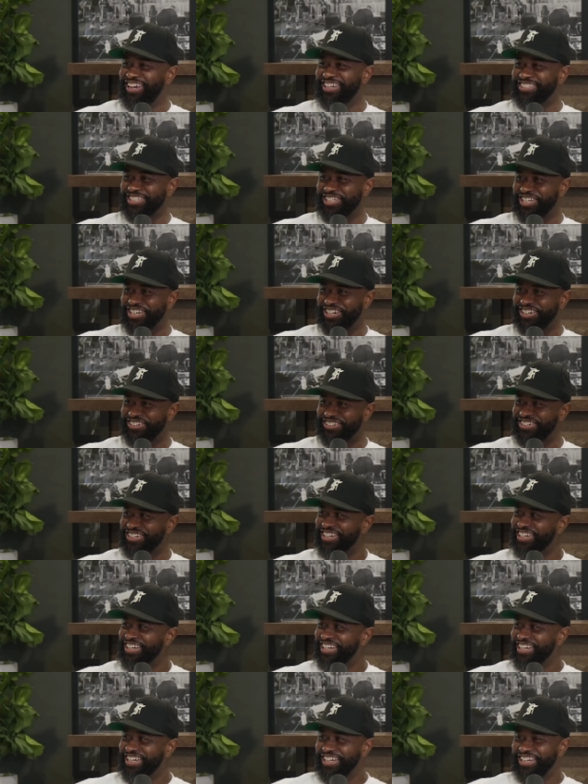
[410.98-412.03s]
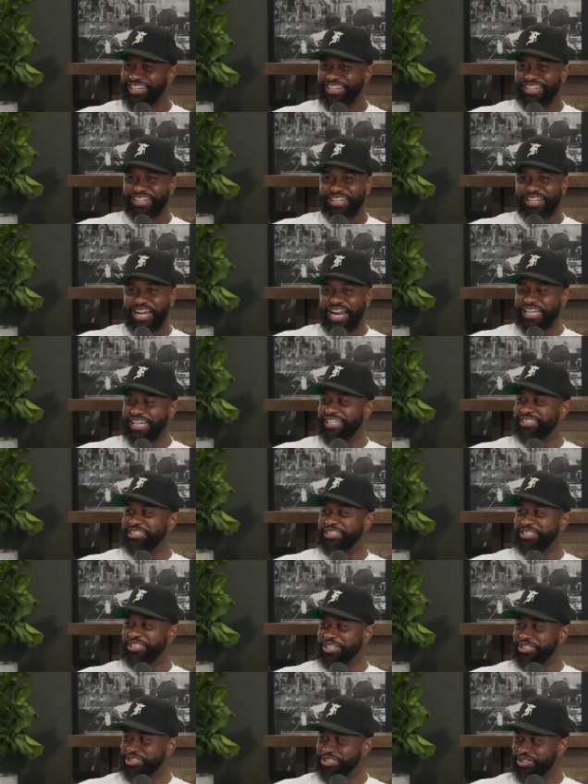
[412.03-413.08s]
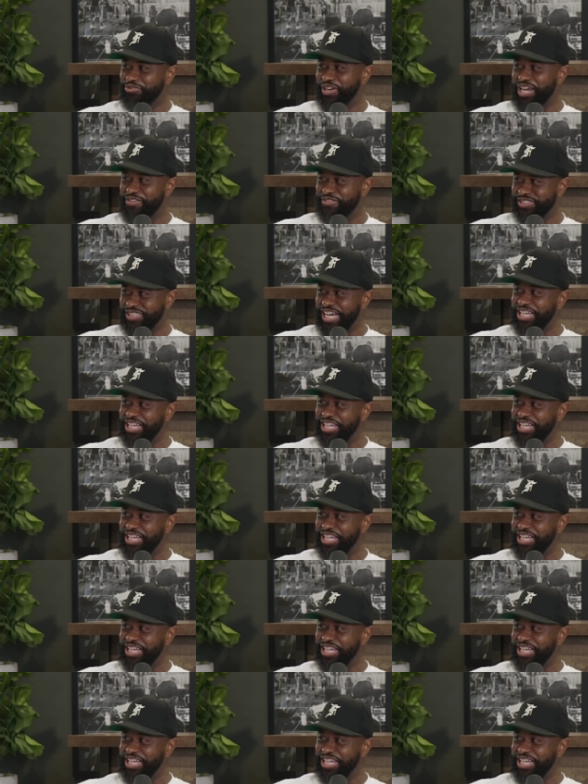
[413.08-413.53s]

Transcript: He's a yo. I got season tickets to the Ravens.